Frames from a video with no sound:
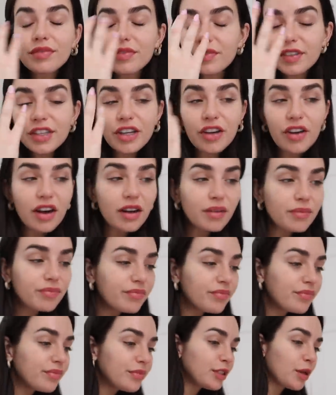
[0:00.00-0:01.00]
figure out
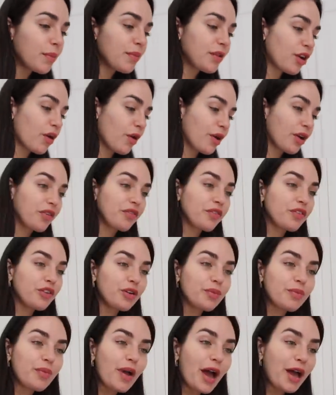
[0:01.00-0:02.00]
something going on for
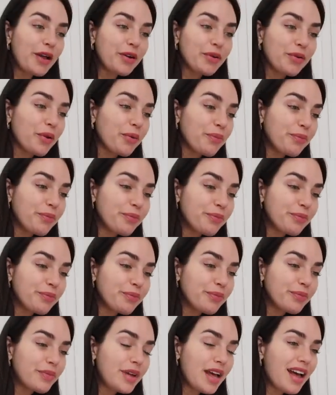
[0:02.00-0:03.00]
you. I don't know.
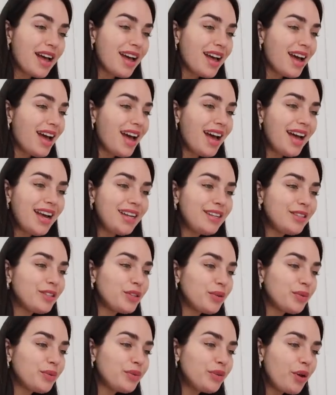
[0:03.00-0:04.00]

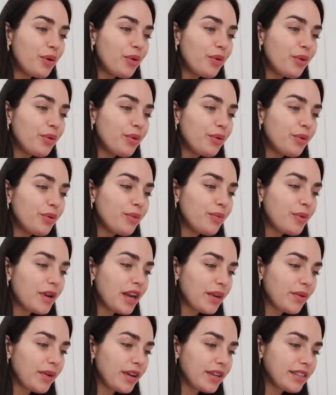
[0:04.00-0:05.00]
But
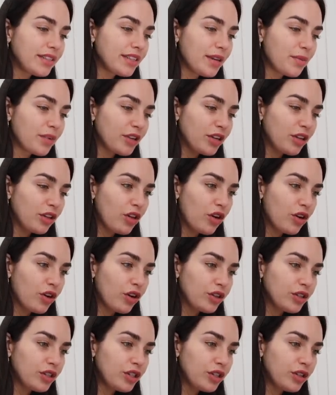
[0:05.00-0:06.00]
anyways, I'm gonna log
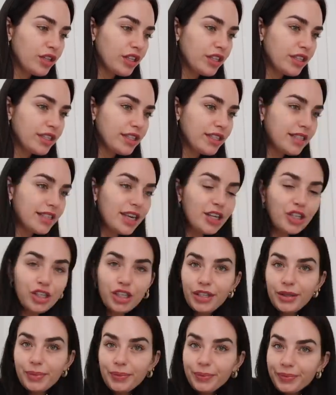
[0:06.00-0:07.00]
on to this
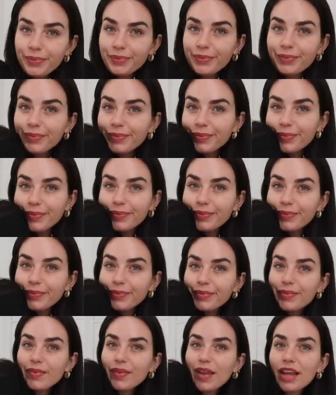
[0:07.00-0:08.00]
session.
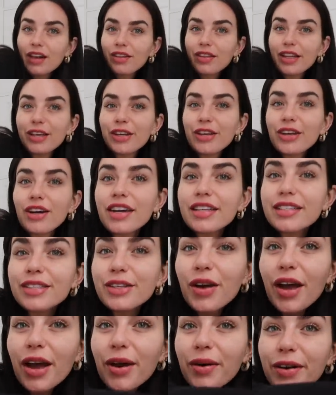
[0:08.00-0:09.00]
I'll let you guys
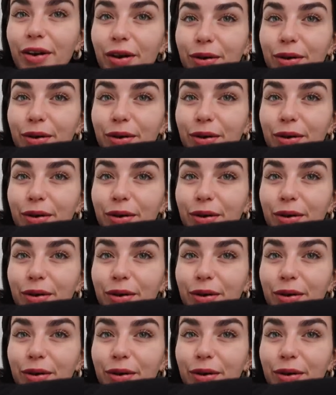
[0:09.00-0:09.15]
know how it